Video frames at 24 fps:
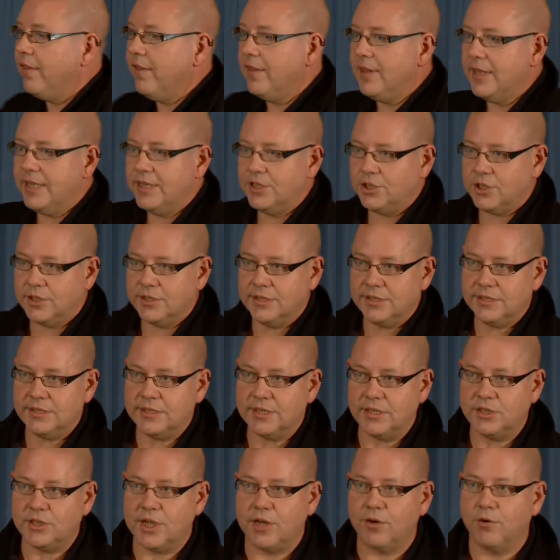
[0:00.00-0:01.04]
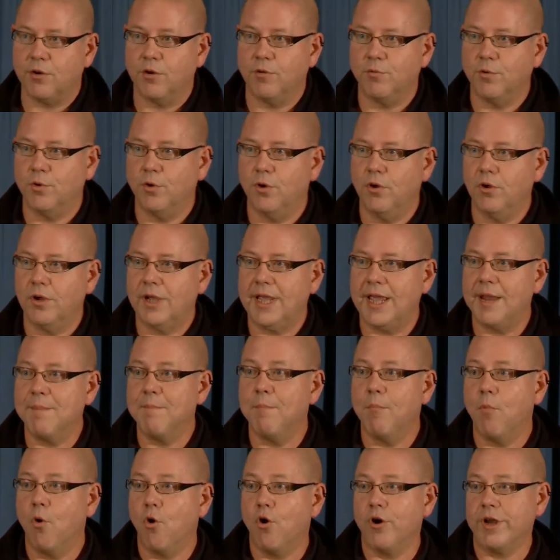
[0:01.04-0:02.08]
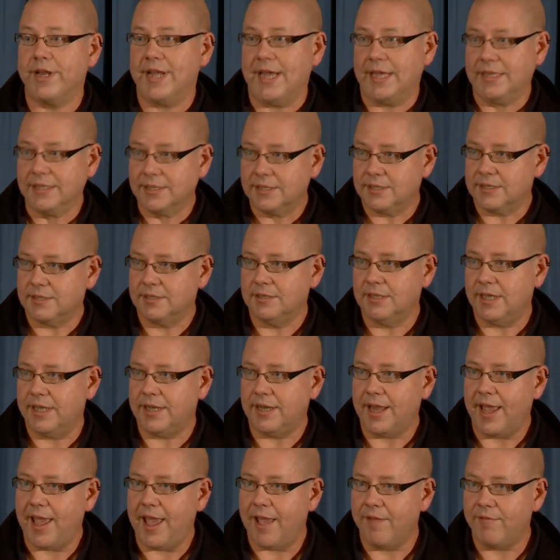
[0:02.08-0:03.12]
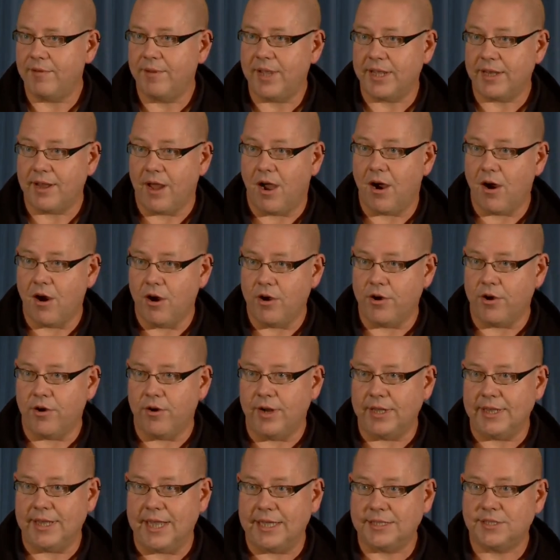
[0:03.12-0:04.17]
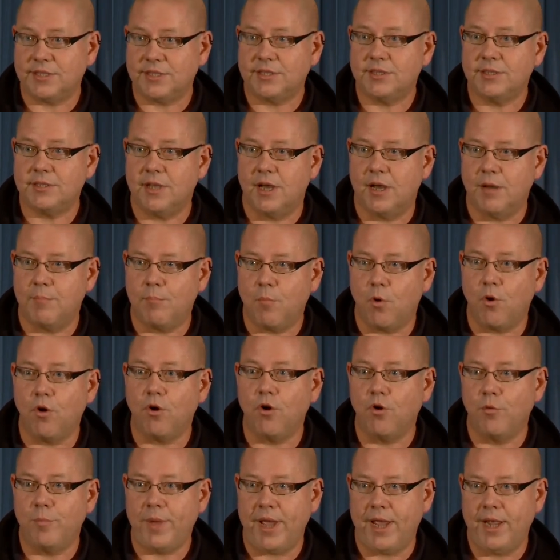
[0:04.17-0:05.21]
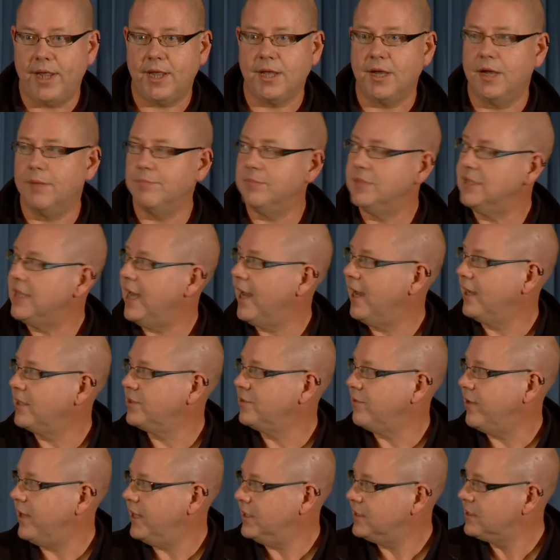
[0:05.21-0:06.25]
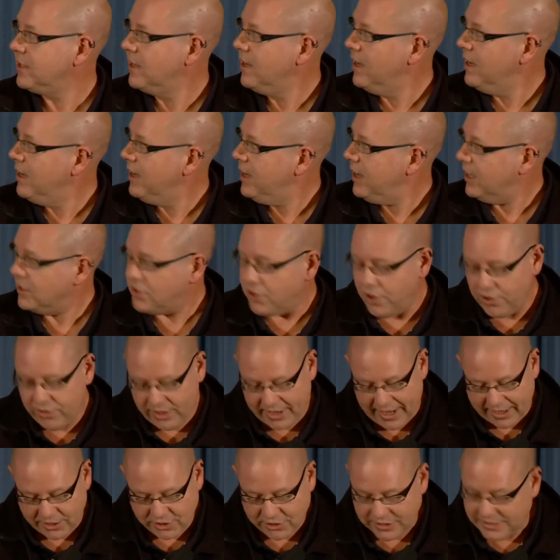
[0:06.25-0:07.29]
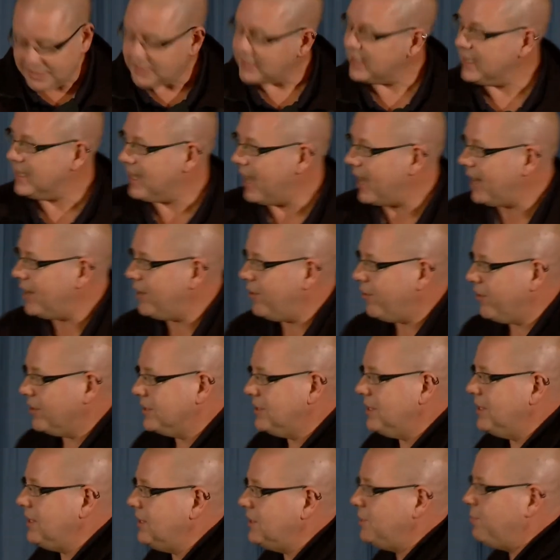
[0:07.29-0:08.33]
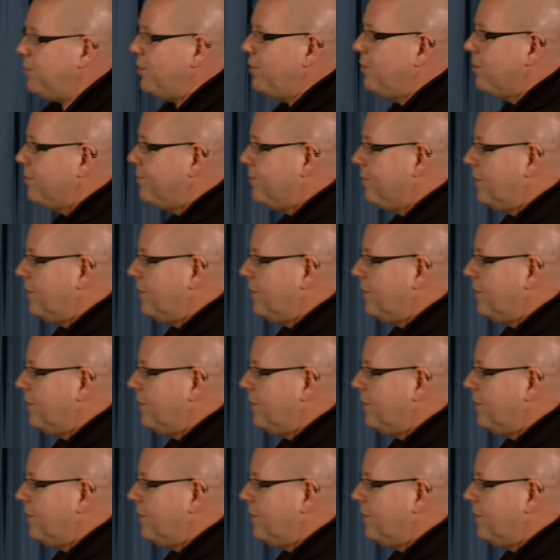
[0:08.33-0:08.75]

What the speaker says: the lesions, as a general rule, get more dense, get harder and more opaque to X-rays. And so you can actually see that, and you can see these beautiful